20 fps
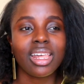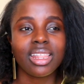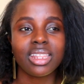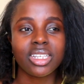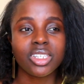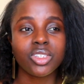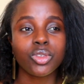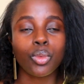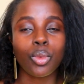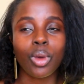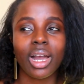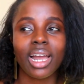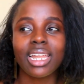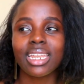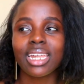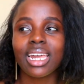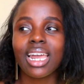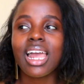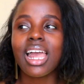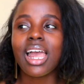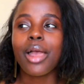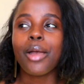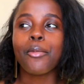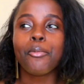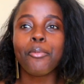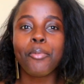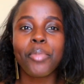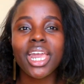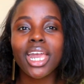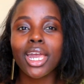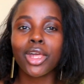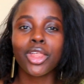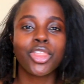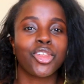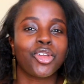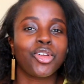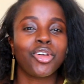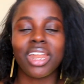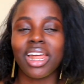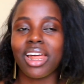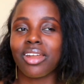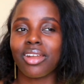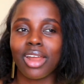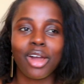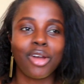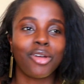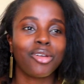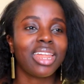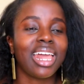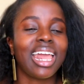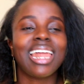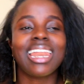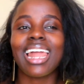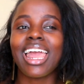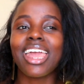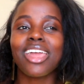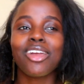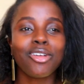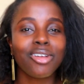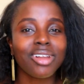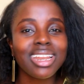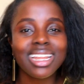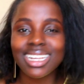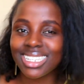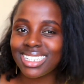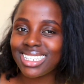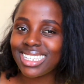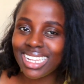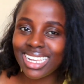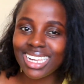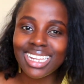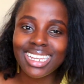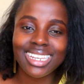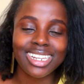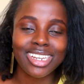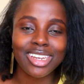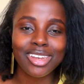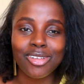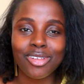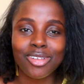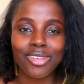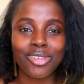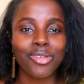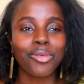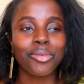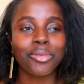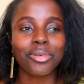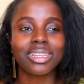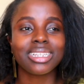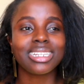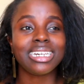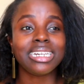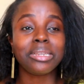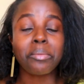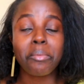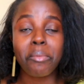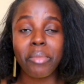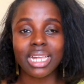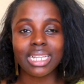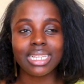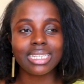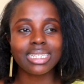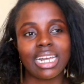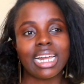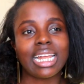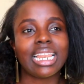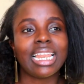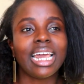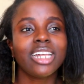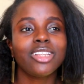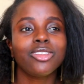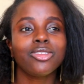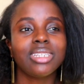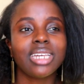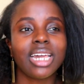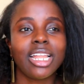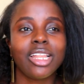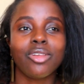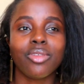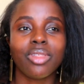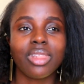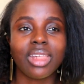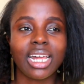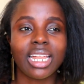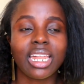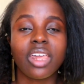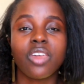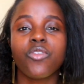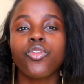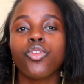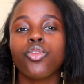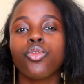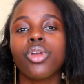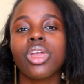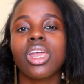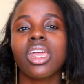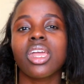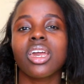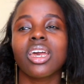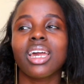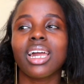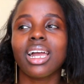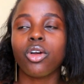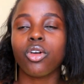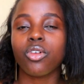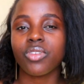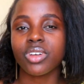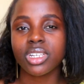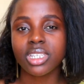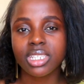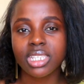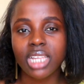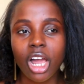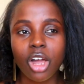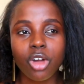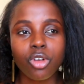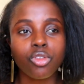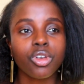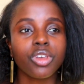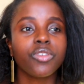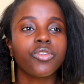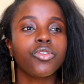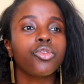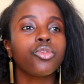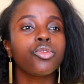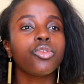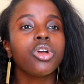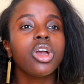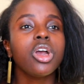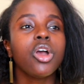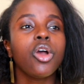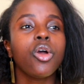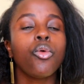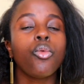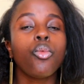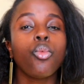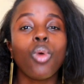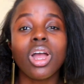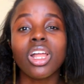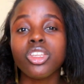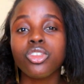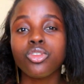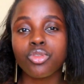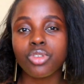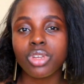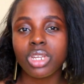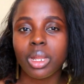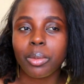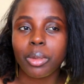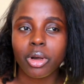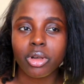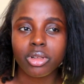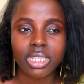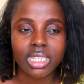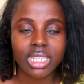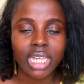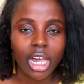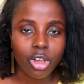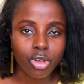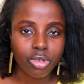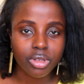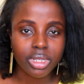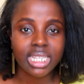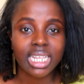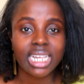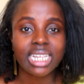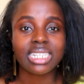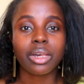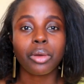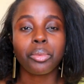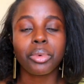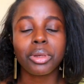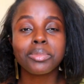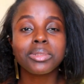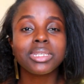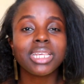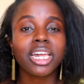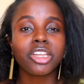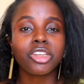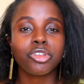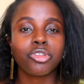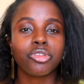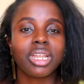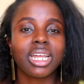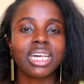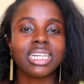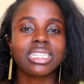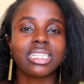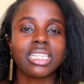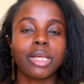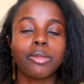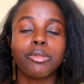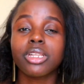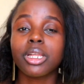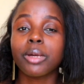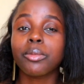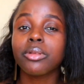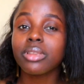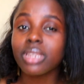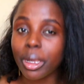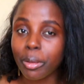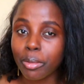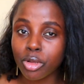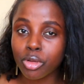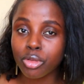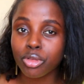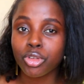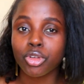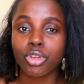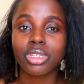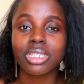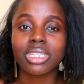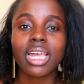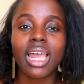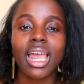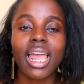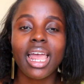this word being thrown around and I honestly did not know what it meant. I'd like to tell you that if you hear of a SACCO, if you want to read about SACCOs, there's a website known as www.sarsa.go.ke.